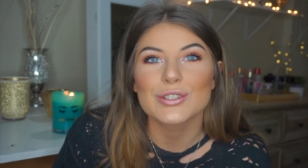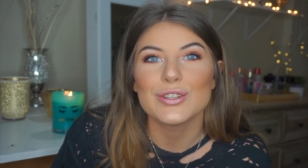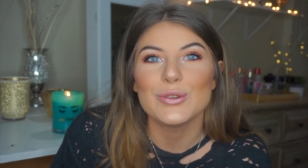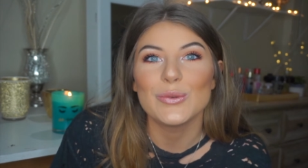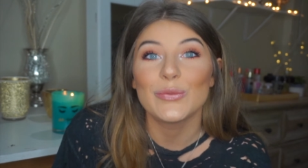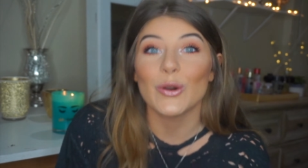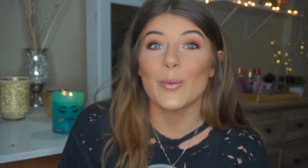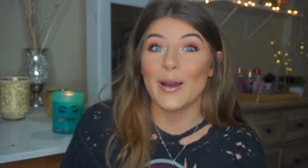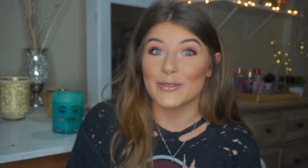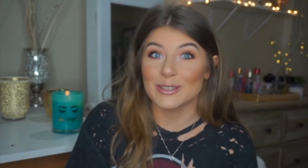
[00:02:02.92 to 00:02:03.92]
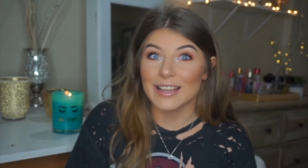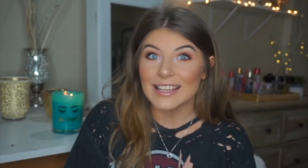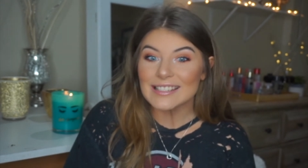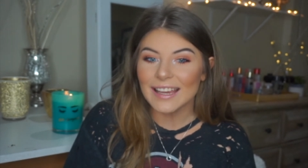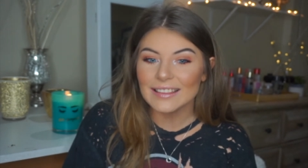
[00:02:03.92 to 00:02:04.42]
to film after
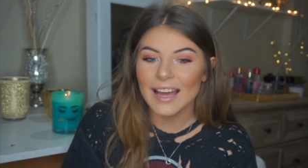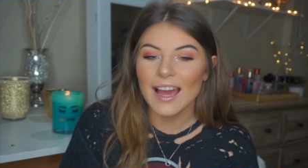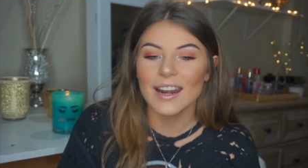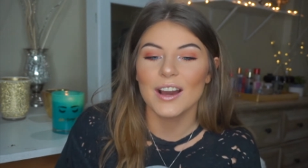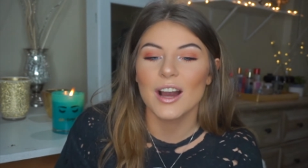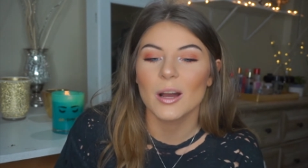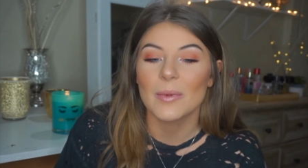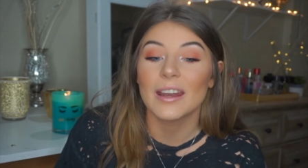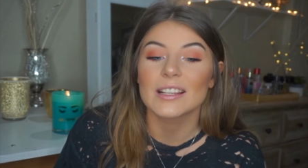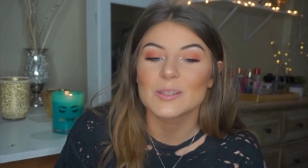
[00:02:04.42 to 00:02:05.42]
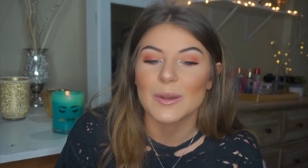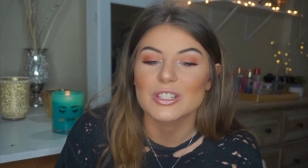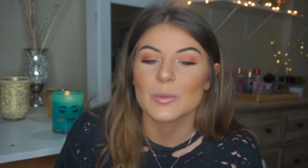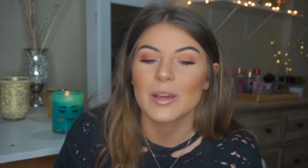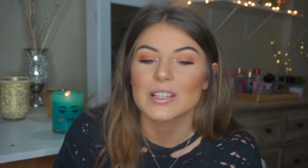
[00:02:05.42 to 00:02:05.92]
days like that, and
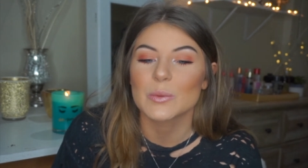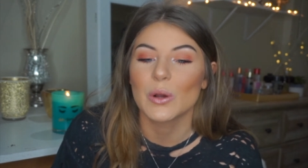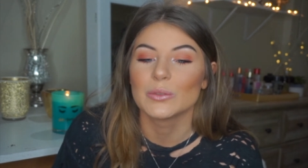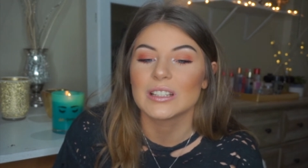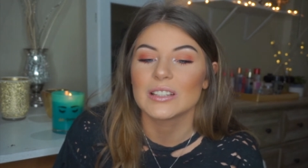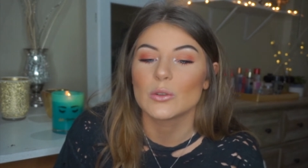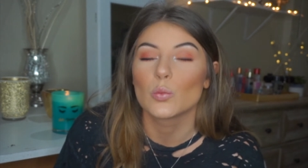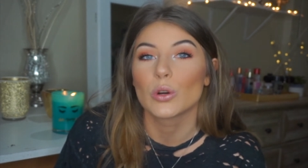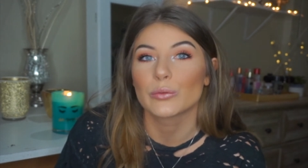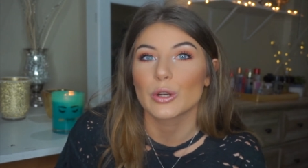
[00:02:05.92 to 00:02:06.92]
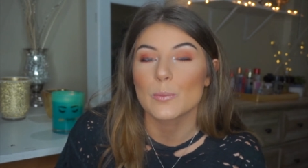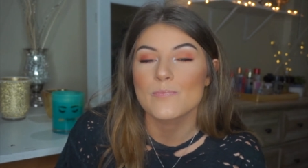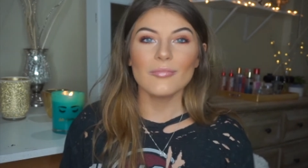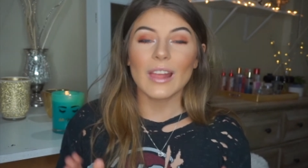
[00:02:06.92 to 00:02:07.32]
especially because we only live in one room.